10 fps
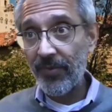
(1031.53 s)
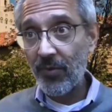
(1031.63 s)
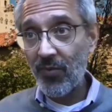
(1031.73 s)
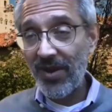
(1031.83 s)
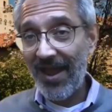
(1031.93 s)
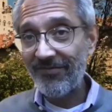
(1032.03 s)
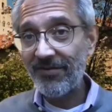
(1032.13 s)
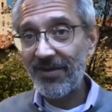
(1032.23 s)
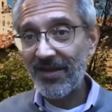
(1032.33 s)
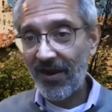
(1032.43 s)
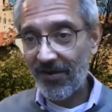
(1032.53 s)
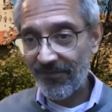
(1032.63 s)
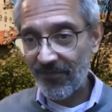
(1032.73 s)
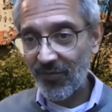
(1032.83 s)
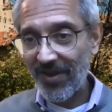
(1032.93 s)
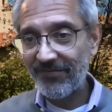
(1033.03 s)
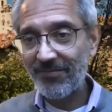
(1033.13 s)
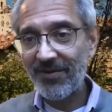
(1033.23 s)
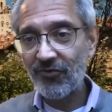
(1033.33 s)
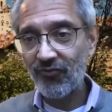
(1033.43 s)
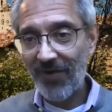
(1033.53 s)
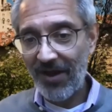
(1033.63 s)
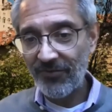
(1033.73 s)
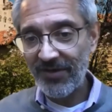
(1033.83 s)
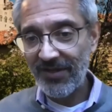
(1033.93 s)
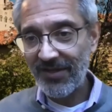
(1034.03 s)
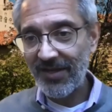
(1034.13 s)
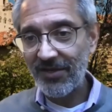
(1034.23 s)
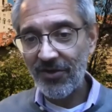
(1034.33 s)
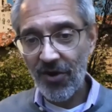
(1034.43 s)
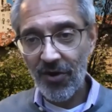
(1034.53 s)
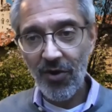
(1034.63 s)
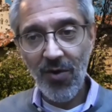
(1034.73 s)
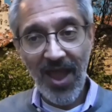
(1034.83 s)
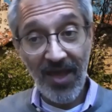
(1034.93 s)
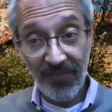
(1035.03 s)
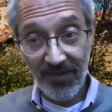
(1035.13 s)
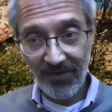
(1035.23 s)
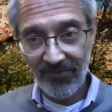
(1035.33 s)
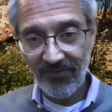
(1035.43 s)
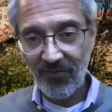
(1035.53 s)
we have to be careful. We have to be grounded in neuroethics.